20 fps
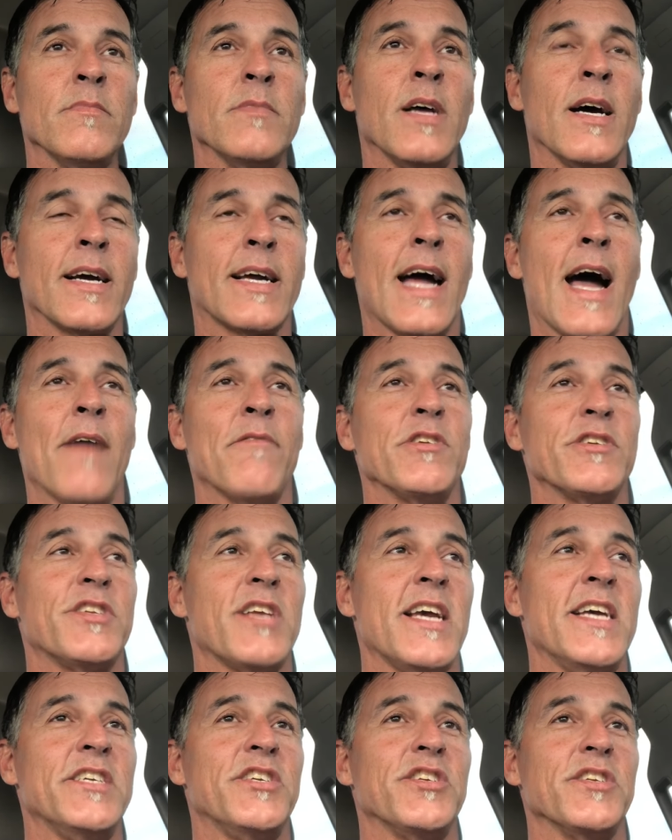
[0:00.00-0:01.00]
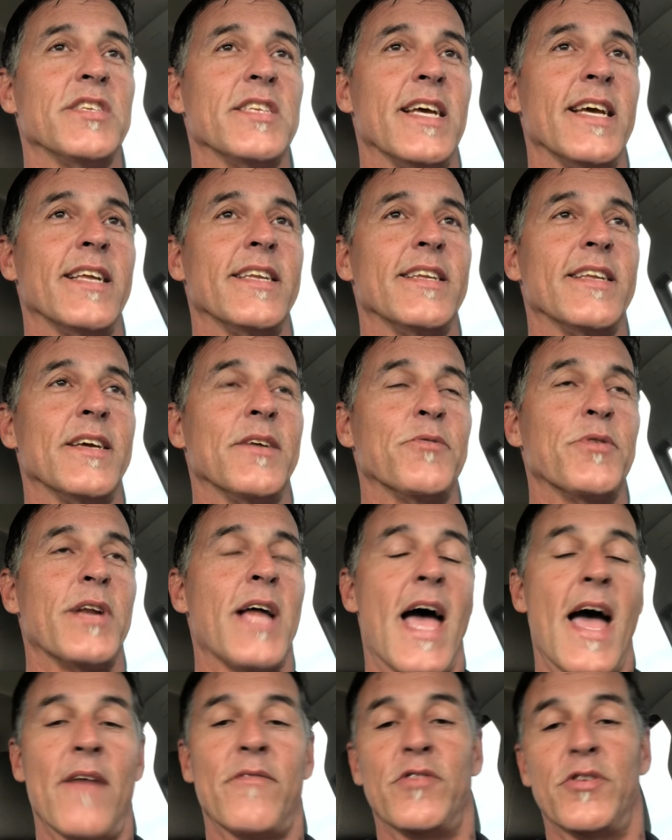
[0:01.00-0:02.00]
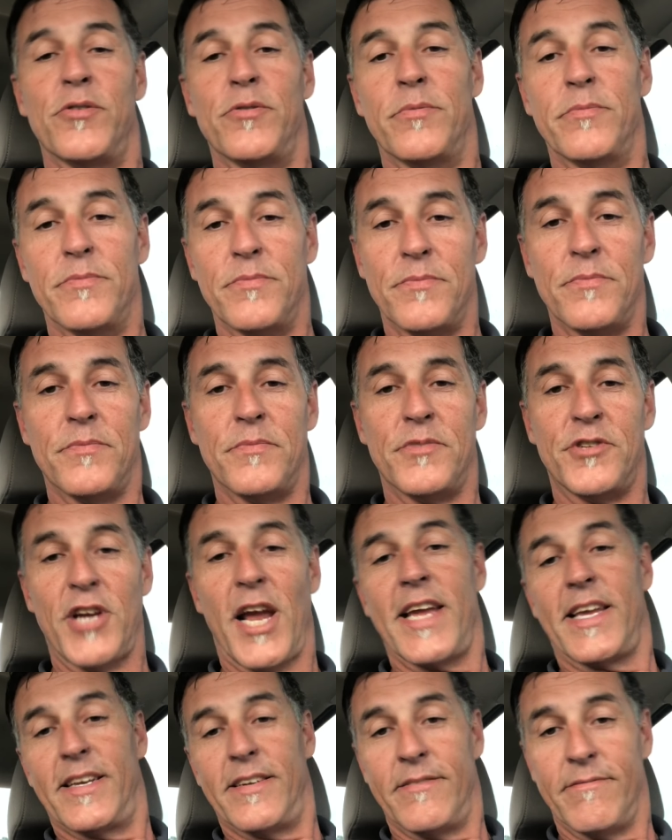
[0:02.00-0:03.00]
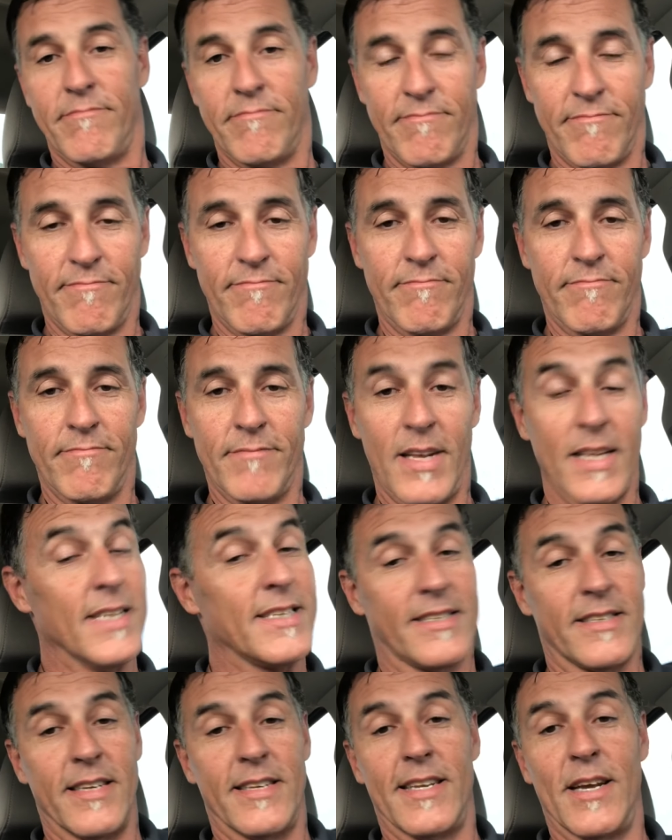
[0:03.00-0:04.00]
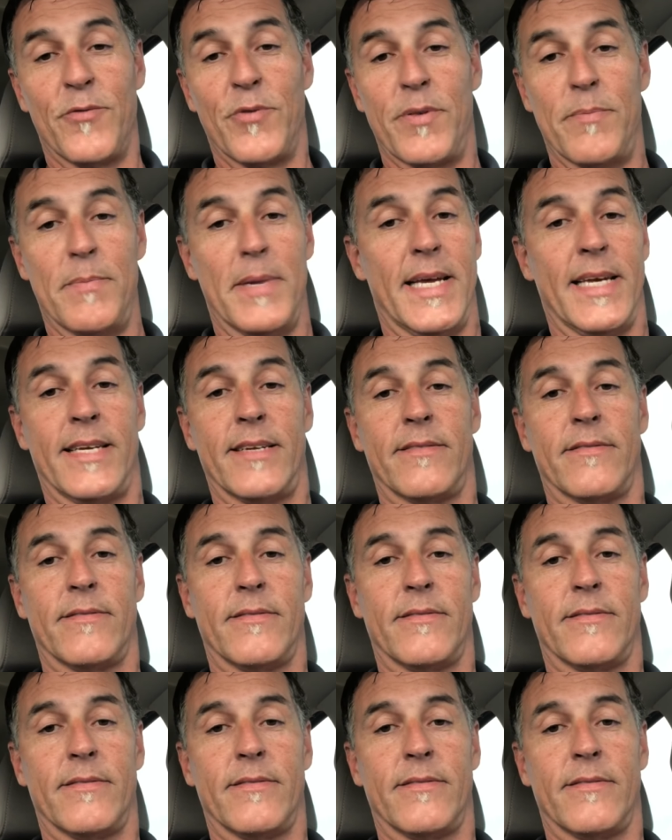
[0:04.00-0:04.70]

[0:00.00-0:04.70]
a conversation that would have you shaken. At least it did with me.